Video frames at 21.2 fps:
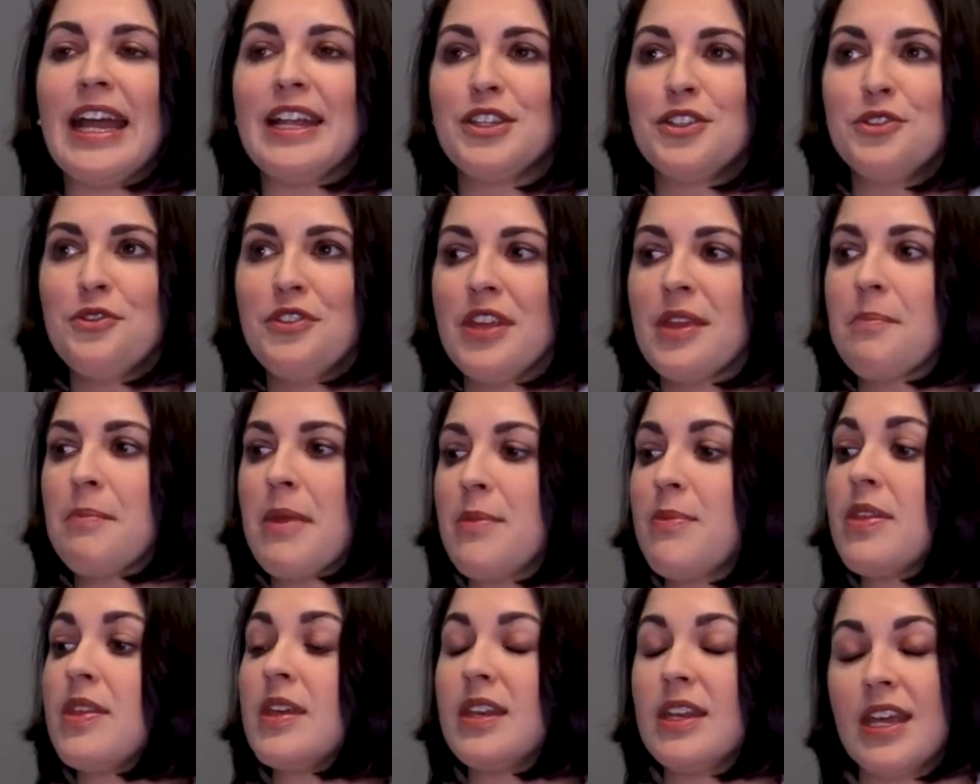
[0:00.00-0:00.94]
I do think
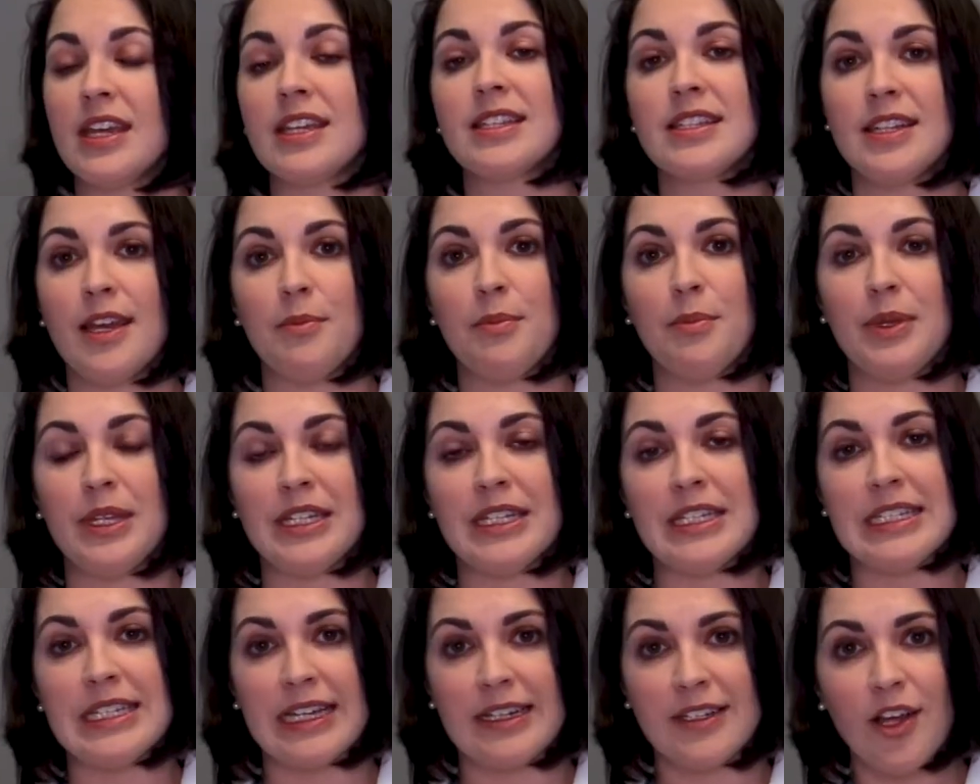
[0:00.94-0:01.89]
maybe the next step
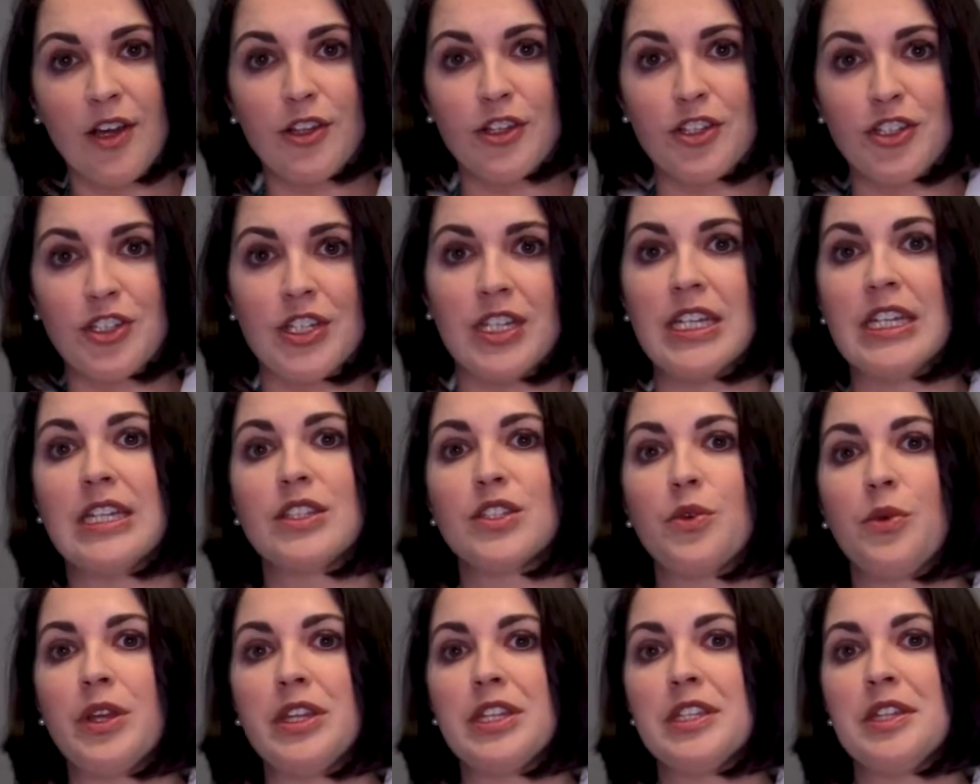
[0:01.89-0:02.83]
in technology is
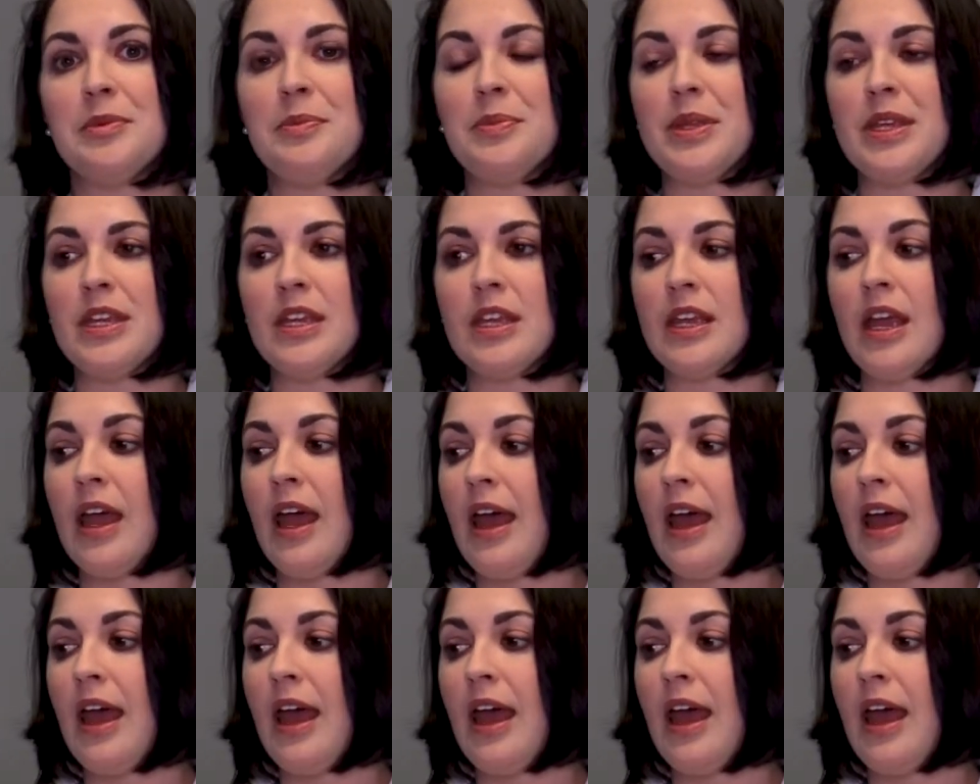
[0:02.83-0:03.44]
going to be